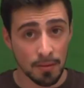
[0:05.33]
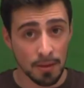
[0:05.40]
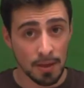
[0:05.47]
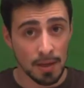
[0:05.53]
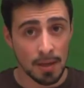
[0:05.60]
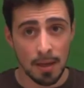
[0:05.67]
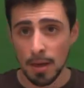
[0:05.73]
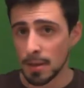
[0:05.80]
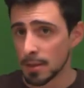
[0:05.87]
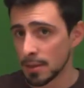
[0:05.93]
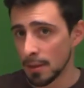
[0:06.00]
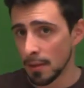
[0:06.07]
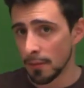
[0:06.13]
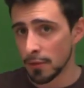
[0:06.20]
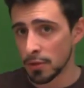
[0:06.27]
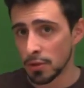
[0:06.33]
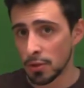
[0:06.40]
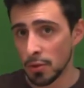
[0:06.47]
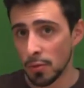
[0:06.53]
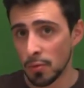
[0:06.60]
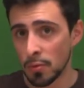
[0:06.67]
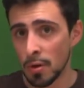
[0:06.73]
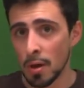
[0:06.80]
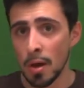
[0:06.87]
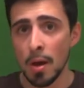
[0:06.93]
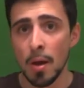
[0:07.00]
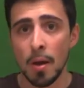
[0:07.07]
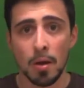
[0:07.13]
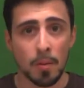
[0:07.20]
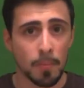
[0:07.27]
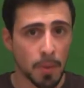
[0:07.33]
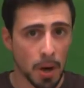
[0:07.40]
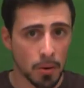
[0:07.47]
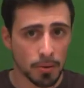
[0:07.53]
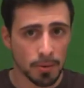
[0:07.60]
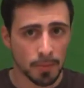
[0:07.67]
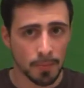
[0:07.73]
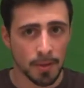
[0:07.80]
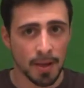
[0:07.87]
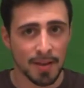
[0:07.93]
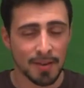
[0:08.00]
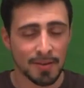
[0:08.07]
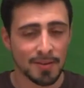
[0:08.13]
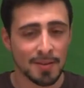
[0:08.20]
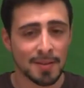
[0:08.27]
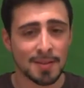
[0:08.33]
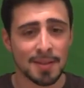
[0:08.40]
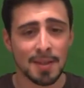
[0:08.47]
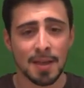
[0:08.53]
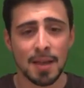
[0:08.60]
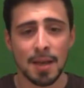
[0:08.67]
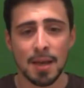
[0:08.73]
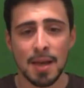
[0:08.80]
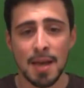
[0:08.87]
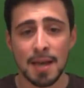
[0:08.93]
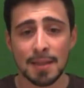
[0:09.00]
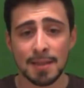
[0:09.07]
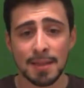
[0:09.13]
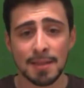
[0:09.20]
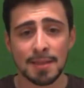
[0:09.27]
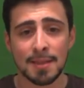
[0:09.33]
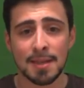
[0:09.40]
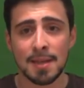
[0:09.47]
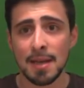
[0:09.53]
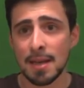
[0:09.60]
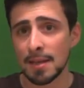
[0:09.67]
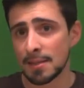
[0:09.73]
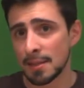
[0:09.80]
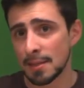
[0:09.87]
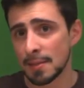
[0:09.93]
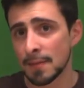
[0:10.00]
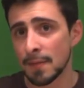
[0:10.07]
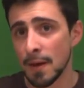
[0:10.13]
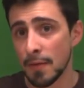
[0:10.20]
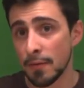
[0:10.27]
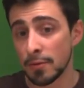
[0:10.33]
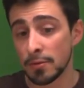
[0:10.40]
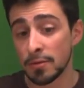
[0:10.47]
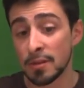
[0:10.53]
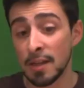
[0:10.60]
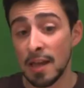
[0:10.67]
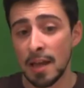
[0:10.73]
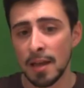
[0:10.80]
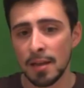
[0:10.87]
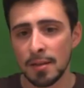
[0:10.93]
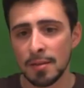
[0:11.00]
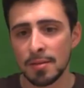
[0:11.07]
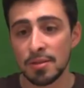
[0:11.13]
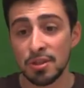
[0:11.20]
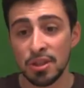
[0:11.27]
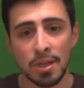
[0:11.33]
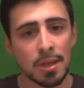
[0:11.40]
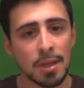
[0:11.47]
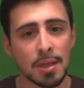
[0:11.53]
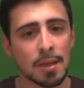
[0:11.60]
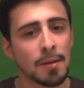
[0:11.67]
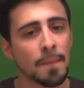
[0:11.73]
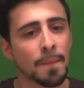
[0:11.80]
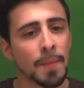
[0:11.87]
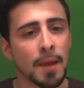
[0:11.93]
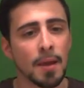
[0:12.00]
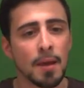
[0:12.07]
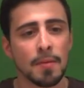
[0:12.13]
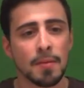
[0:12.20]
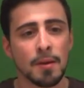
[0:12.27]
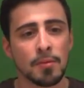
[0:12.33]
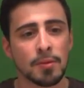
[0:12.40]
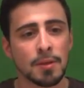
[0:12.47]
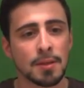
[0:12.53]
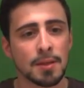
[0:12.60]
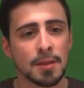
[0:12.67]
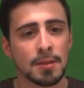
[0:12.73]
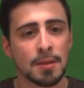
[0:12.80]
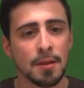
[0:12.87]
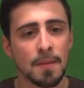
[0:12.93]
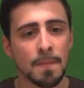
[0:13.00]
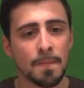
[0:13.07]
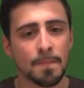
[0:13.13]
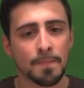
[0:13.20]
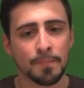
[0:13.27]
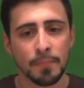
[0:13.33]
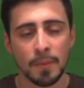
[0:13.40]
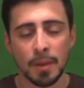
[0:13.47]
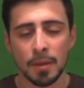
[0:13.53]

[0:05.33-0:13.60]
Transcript: the Silverstone power supply unit SST SX500 LG. Now this is um